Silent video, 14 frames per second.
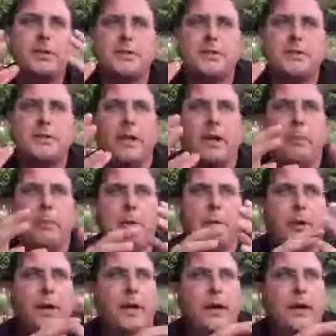I think I might be
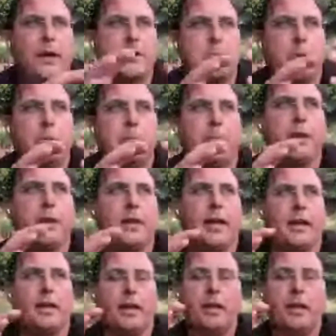bigoted at this point, but
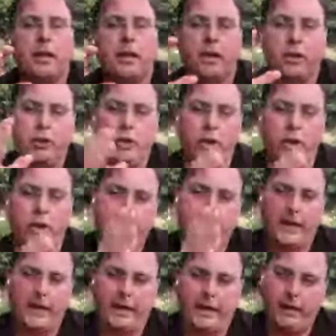like your
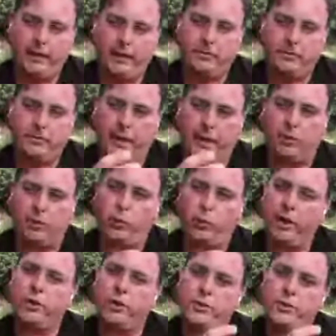data, like where
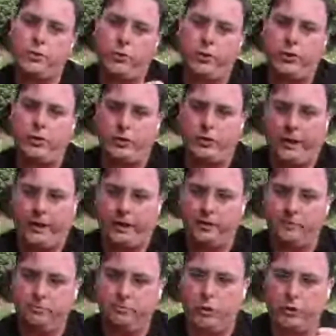you store your data,
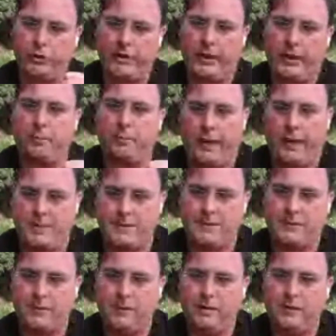your database,
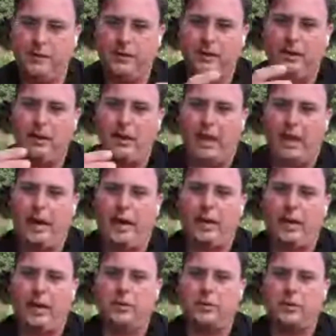
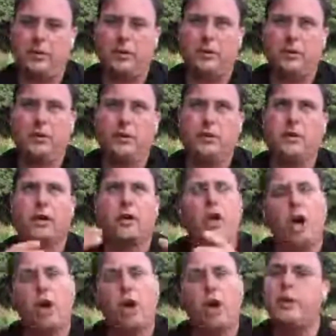and the
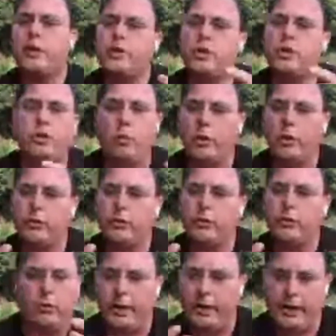code that you're going to
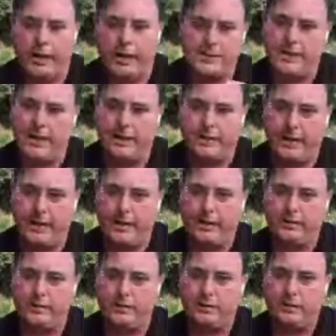run against that data
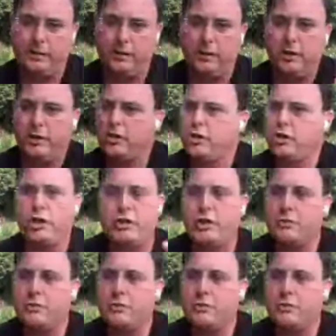should just